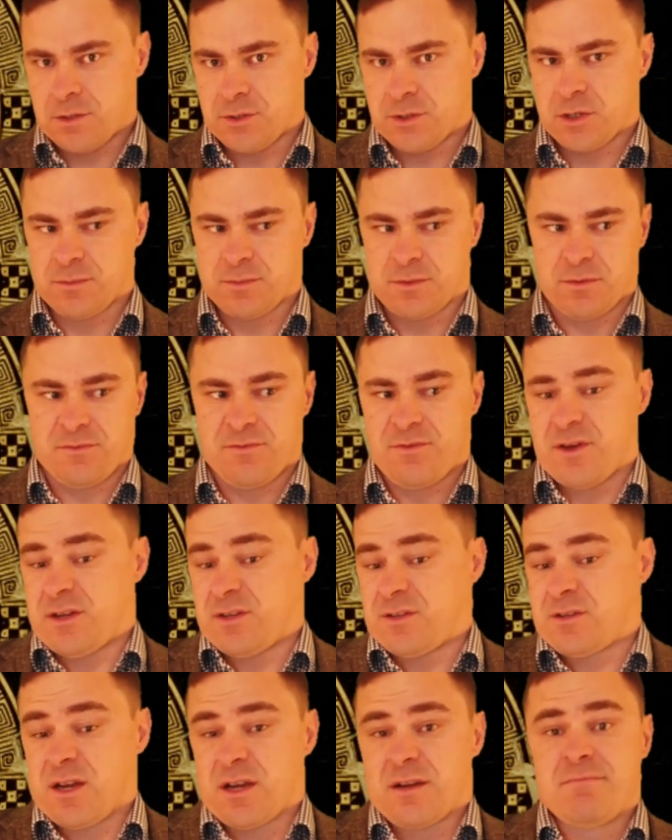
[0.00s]
in terms of
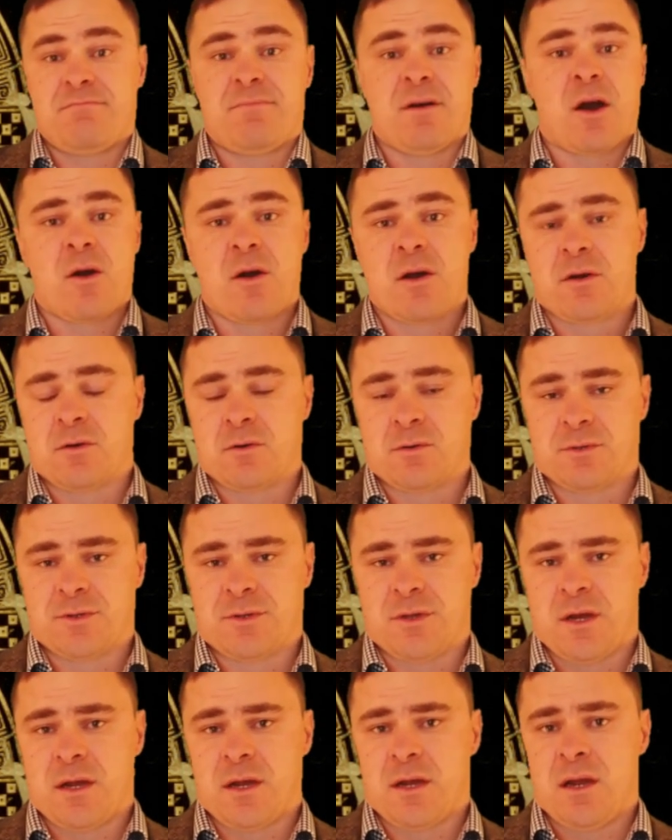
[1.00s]
things like
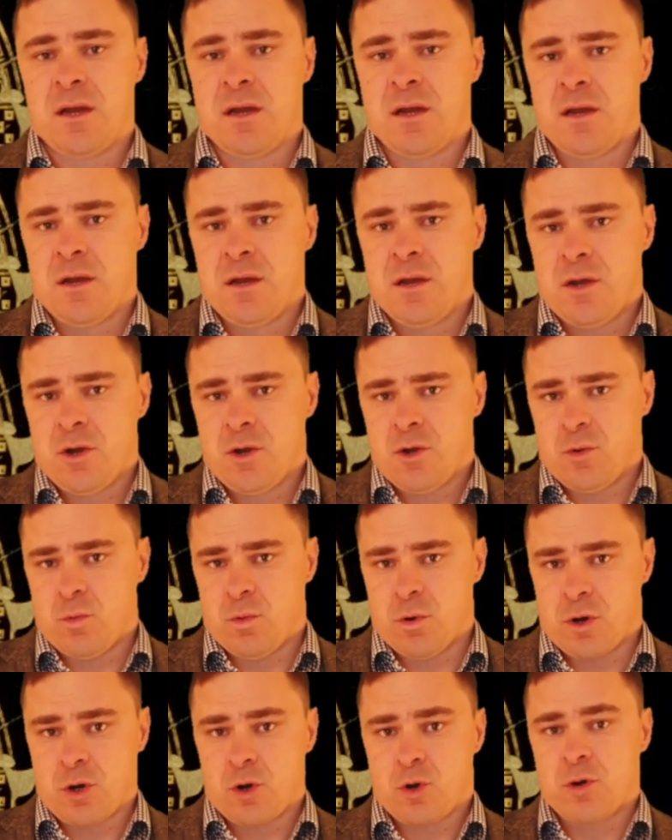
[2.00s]
burials. They
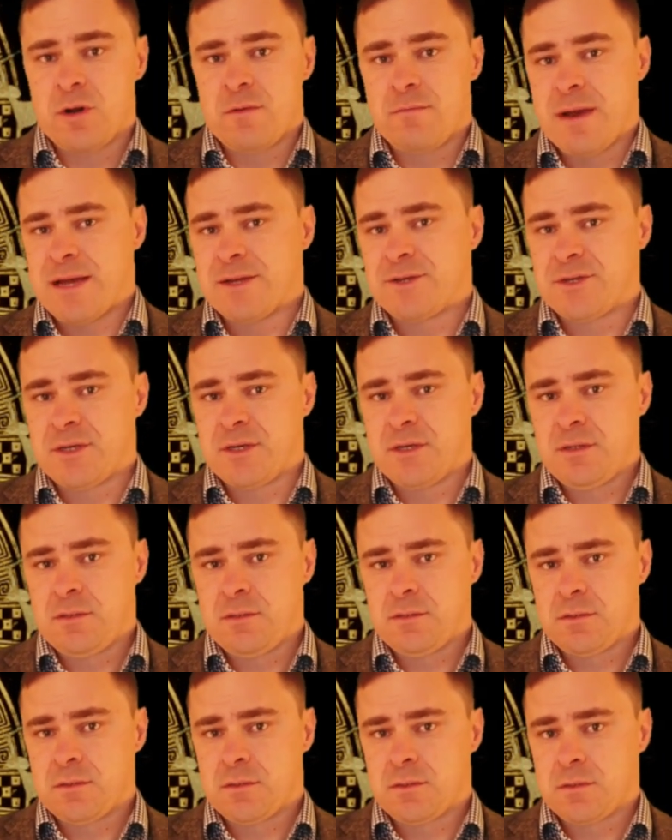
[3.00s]
were
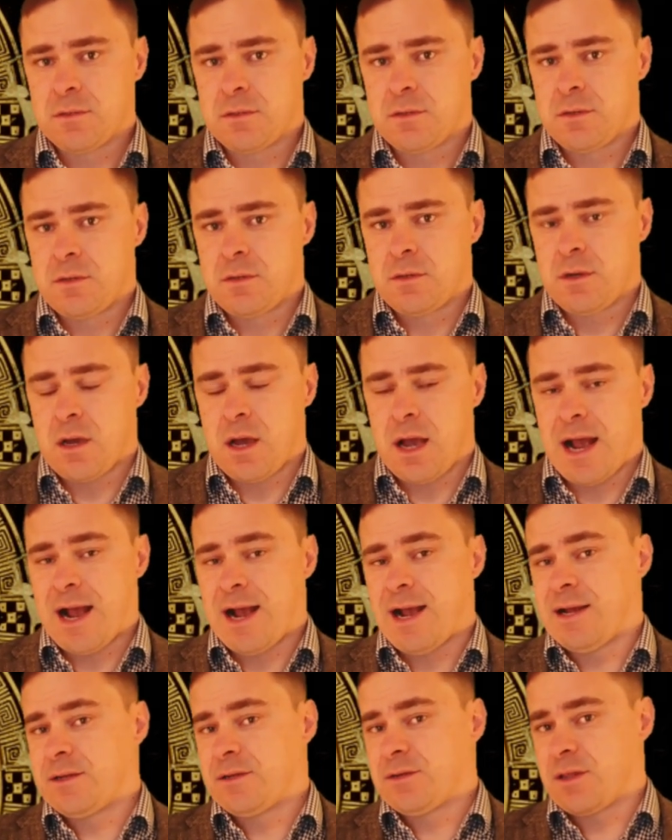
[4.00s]
cremating,
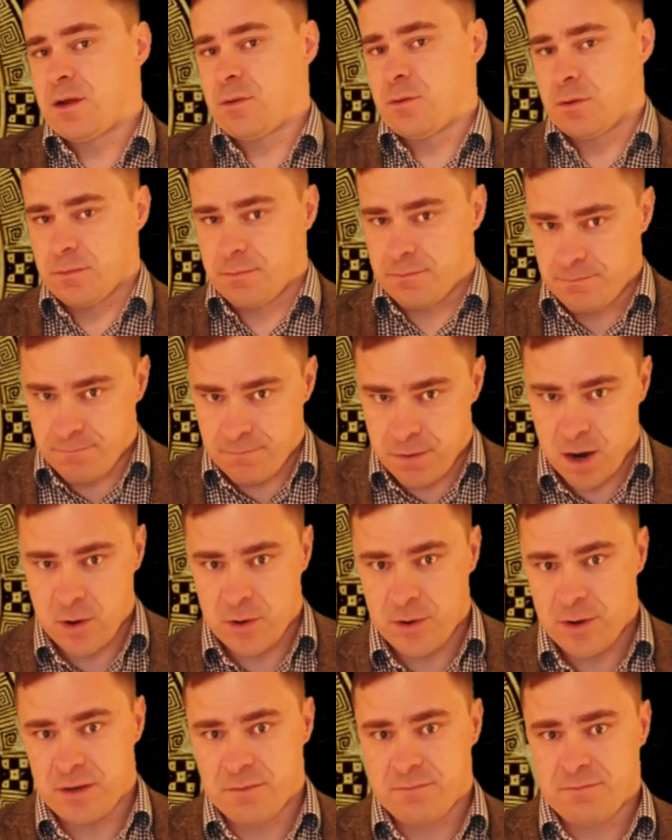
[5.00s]
and they were
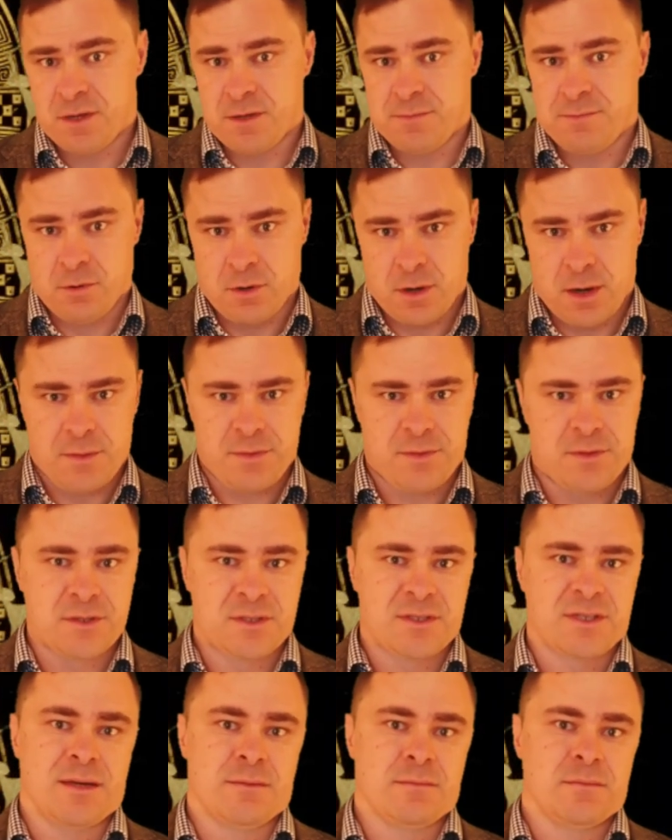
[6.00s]
burying people at the
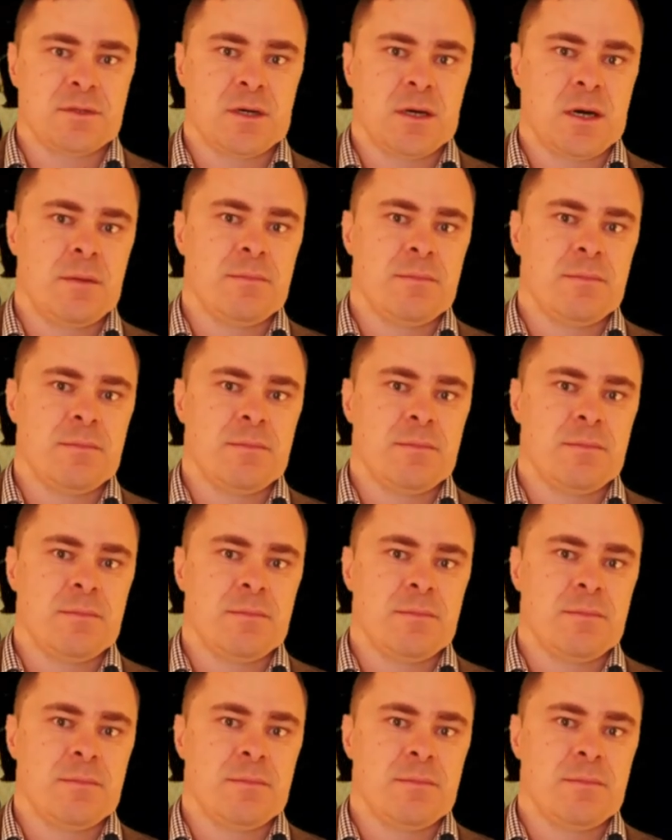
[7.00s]
same